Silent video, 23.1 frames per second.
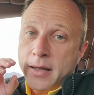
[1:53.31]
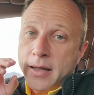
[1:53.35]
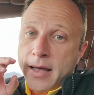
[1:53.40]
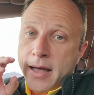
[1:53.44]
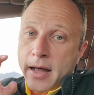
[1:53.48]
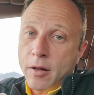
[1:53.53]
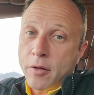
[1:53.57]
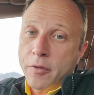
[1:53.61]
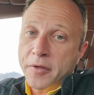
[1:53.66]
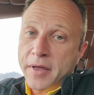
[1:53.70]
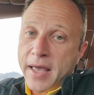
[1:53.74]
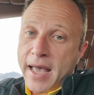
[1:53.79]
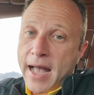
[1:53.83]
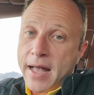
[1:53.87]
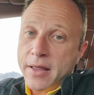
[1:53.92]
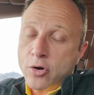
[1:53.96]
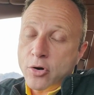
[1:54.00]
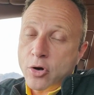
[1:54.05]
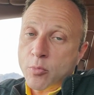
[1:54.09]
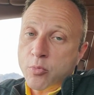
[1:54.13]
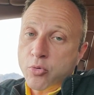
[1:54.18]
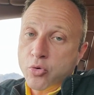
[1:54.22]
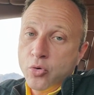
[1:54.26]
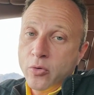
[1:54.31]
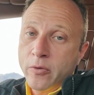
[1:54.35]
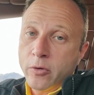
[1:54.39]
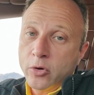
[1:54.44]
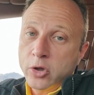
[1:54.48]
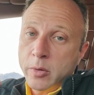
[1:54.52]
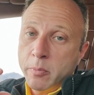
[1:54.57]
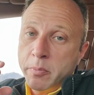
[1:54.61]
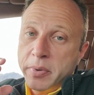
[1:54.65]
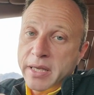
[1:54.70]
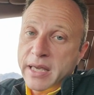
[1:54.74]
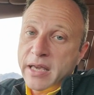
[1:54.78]
Health Canada approval
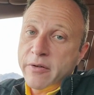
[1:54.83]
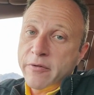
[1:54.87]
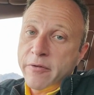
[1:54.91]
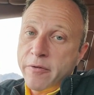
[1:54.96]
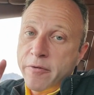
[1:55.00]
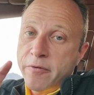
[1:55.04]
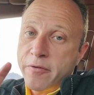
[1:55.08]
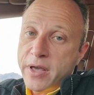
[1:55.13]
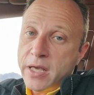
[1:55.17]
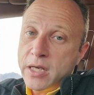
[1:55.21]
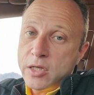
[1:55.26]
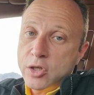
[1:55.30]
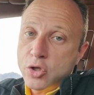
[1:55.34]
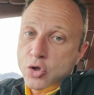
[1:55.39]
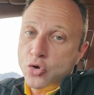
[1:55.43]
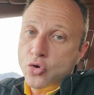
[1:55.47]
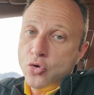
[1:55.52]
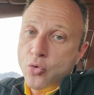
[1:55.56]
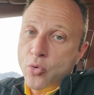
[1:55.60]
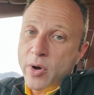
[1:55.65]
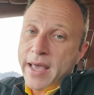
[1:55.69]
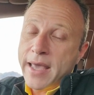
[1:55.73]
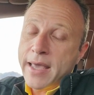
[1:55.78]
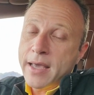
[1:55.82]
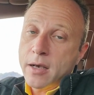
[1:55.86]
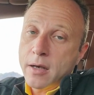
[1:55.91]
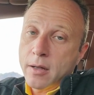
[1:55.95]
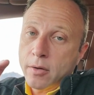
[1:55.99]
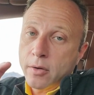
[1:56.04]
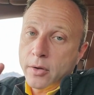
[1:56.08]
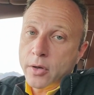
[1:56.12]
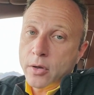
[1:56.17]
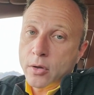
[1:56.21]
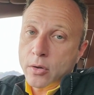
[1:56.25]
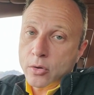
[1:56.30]
to begin phase 2A
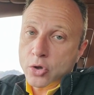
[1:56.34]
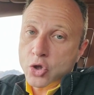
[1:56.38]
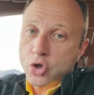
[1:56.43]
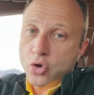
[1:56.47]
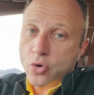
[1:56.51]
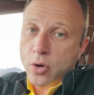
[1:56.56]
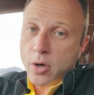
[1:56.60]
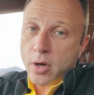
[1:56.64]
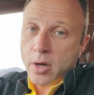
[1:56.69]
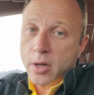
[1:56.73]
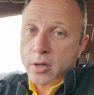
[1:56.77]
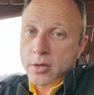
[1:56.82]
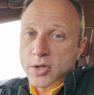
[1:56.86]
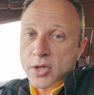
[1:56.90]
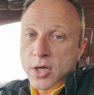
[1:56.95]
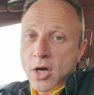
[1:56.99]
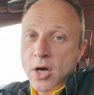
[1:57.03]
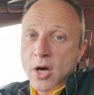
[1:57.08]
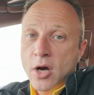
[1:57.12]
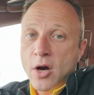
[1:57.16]
clinical trials